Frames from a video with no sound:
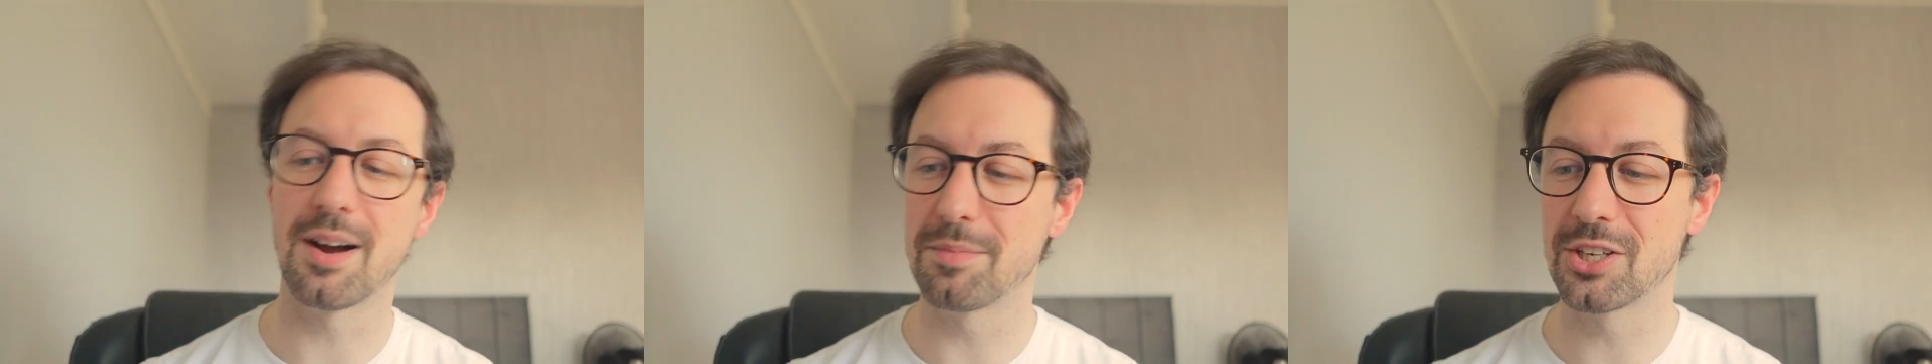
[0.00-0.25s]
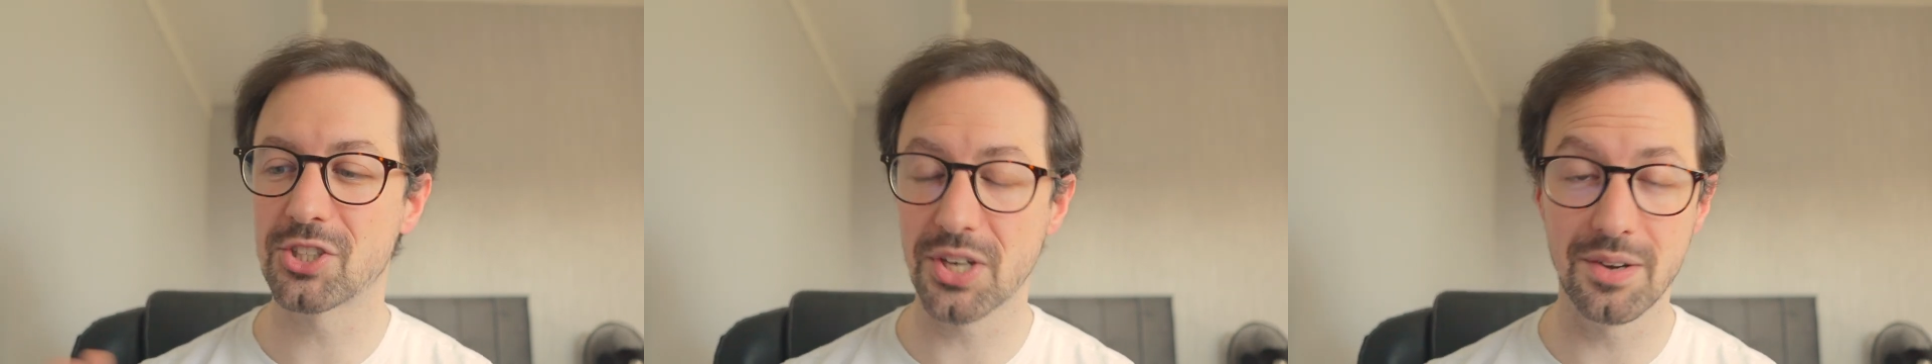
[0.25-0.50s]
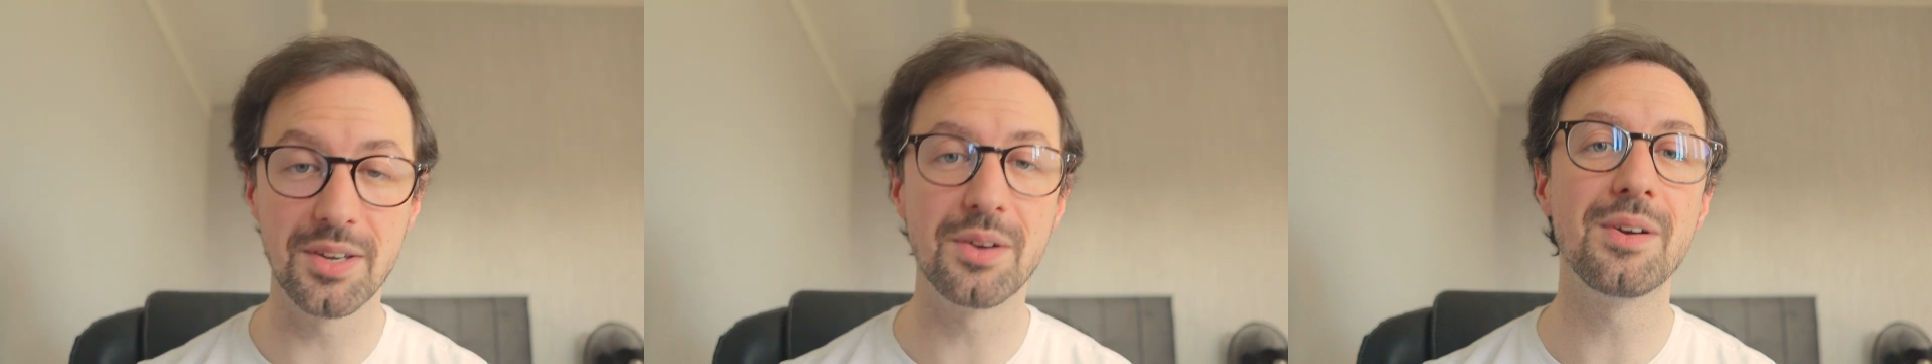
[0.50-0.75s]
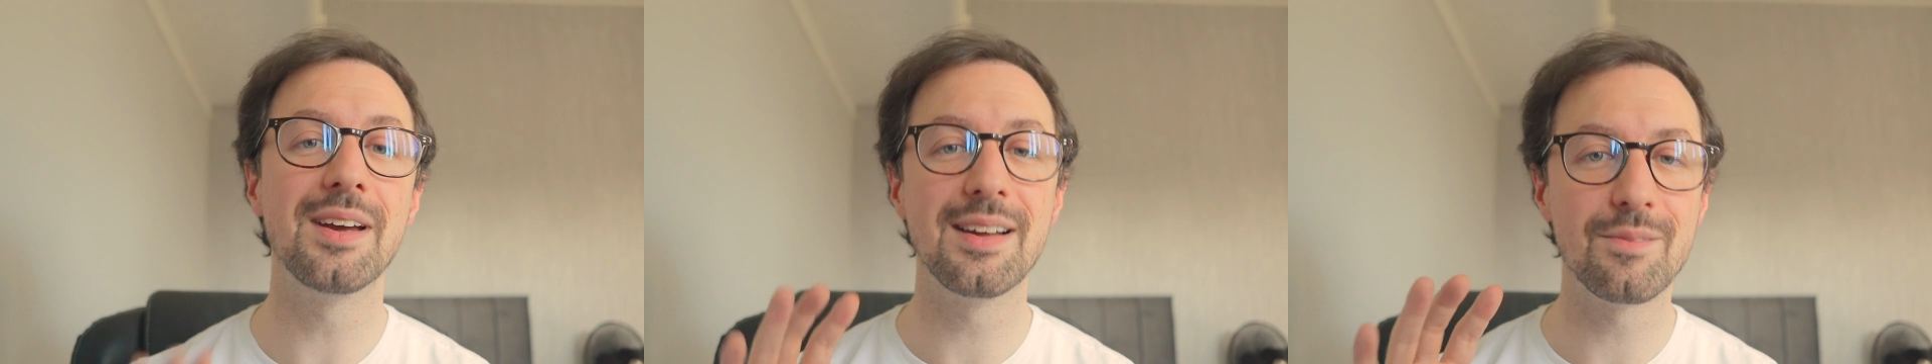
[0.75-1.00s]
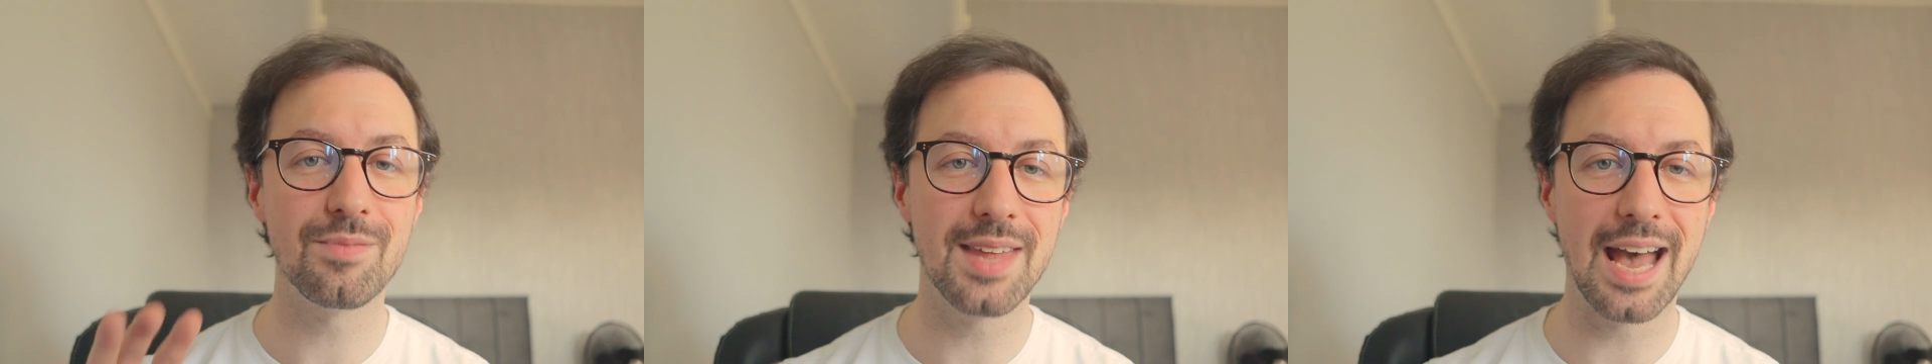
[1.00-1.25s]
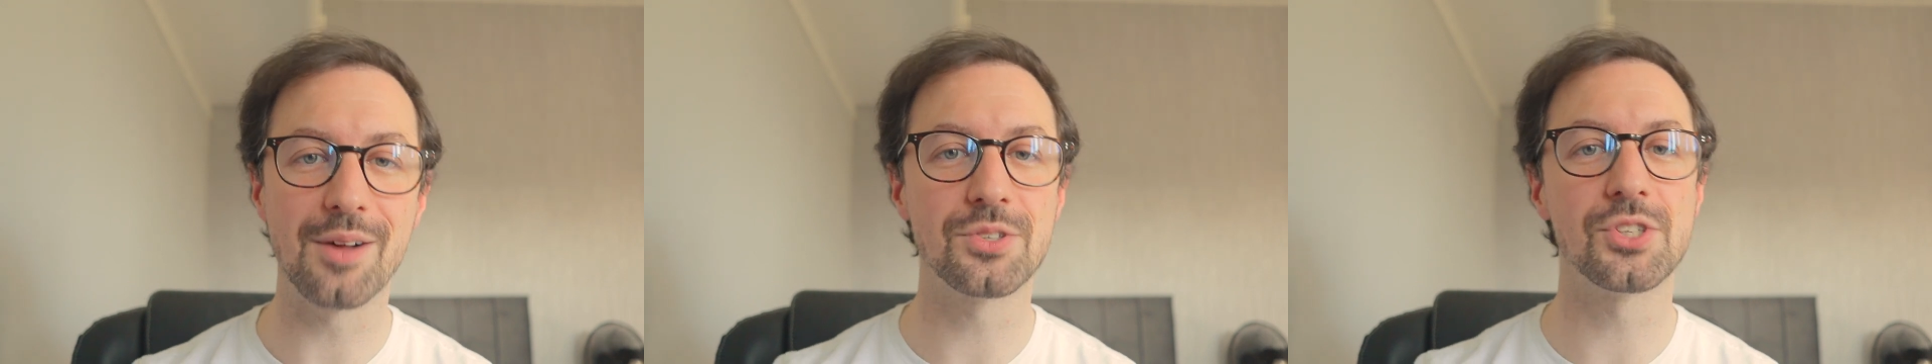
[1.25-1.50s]
I'm going to show you
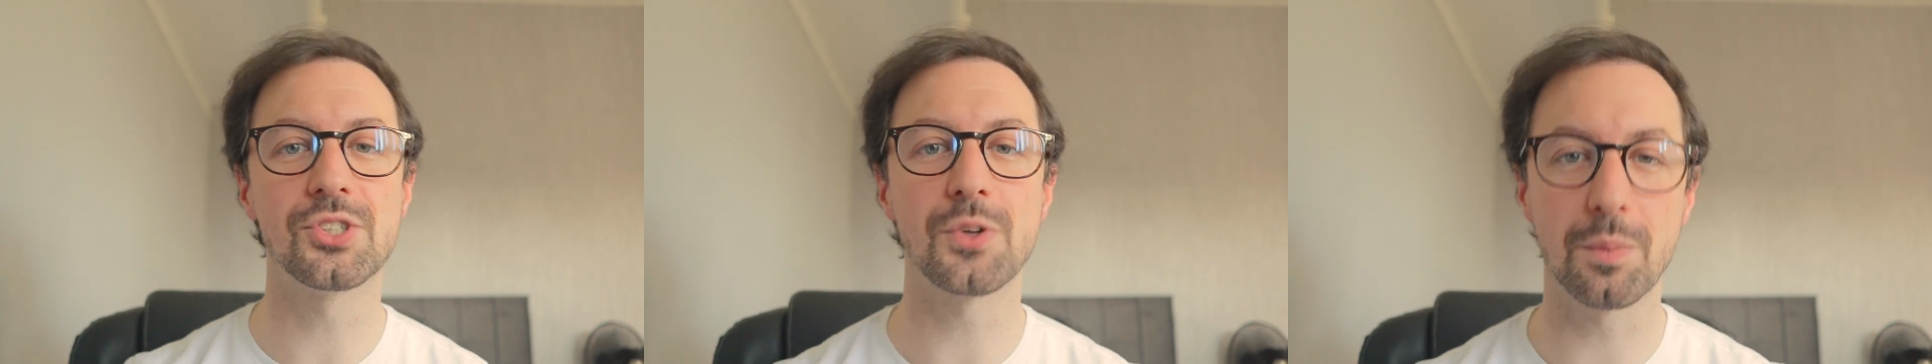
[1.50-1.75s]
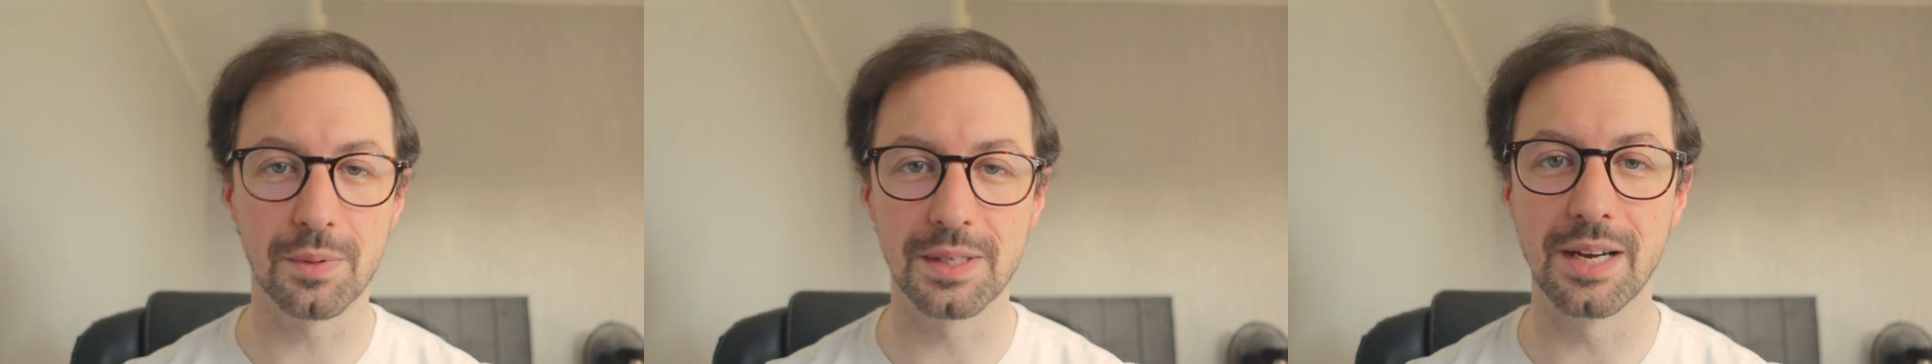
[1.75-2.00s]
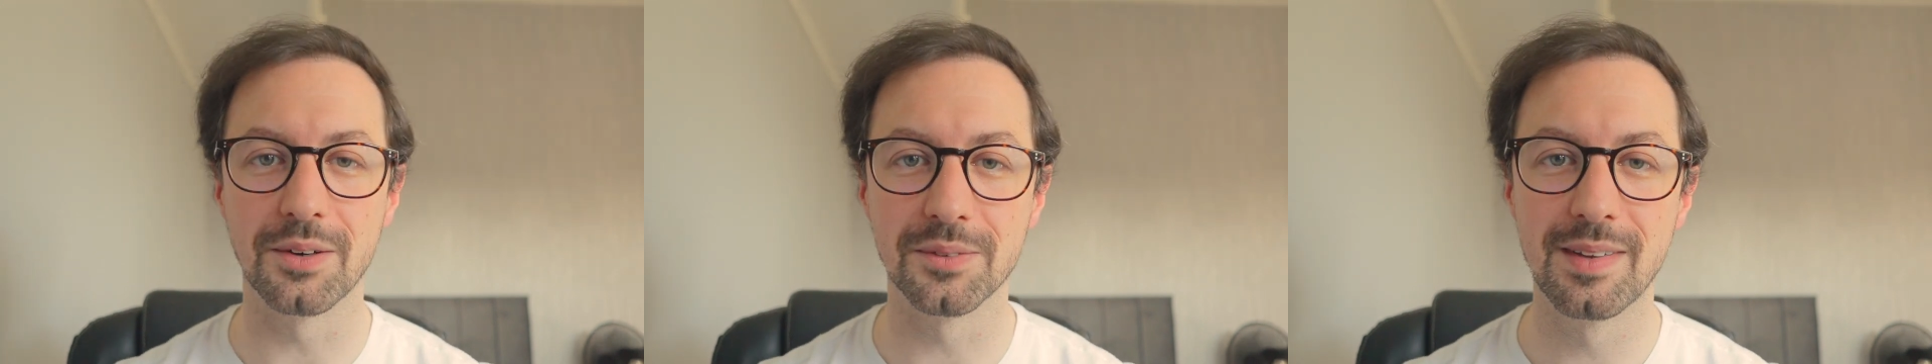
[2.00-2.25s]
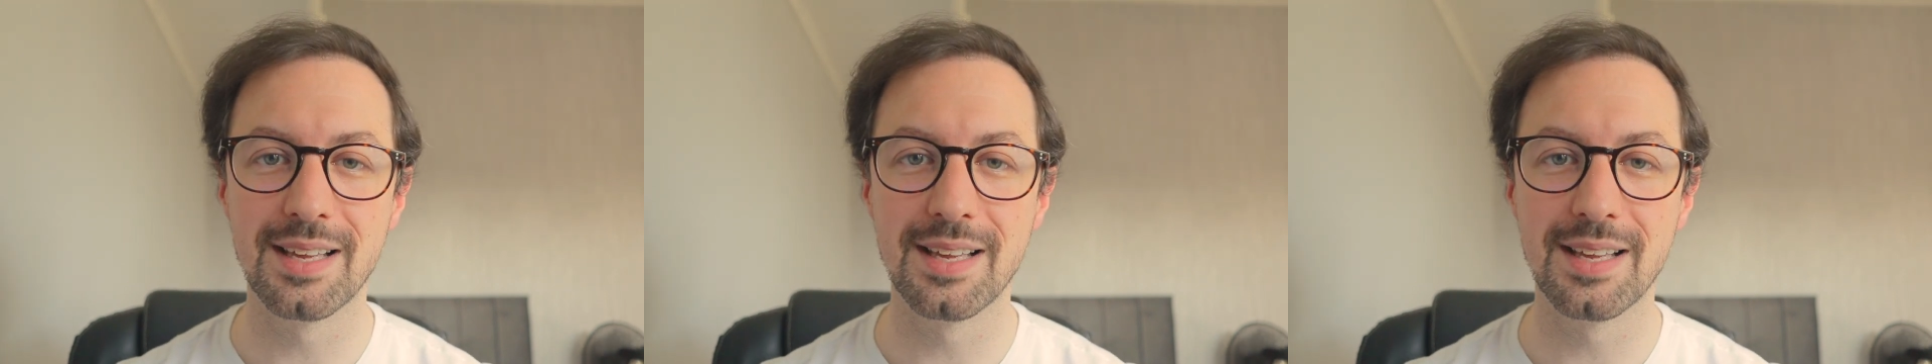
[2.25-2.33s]
how to stop a girl.